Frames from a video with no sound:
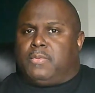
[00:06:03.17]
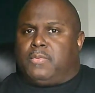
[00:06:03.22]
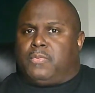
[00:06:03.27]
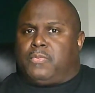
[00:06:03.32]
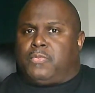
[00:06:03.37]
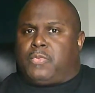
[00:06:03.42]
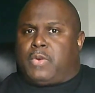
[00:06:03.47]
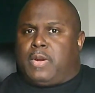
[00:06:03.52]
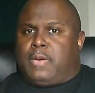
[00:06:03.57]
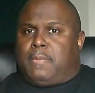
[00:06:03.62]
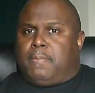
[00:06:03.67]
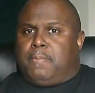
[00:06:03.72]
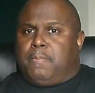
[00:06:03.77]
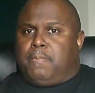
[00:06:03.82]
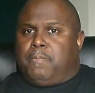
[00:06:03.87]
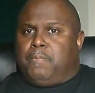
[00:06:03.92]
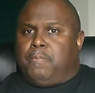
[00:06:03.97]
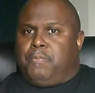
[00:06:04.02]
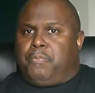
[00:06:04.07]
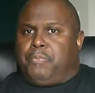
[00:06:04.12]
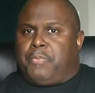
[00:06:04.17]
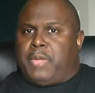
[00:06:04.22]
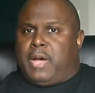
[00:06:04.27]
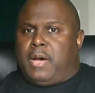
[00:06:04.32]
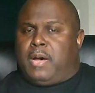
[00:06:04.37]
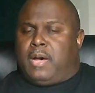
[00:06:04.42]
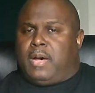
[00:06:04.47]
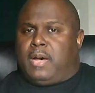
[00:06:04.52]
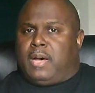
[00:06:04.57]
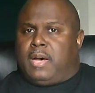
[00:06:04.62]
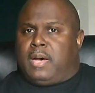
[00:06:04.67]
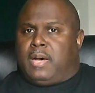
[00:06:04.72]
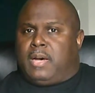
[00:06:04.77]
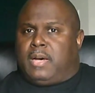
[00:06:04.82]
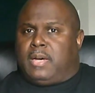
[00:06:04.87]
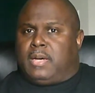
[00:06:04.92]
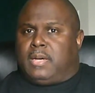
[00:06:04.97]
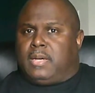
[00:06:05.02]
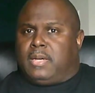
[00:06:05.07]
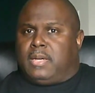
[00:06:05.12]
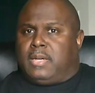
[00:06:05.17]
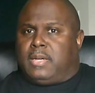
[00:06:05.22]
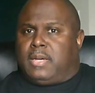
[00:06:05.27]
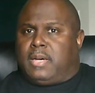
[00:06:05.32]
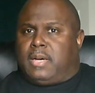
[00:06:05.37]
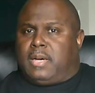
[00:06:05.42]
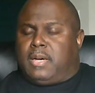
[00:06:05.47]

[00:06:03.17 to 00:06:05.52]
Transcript: from a